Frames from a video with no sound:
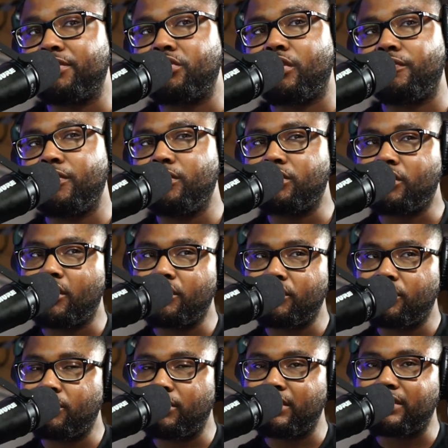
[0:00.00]
So if you search
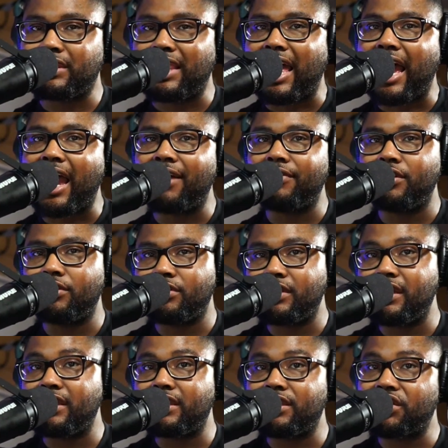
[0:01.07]
through this live and you
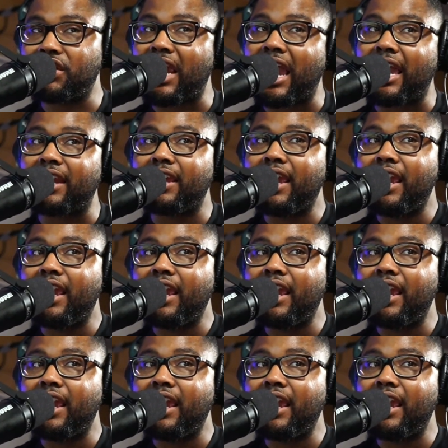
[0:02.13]
see in the chat,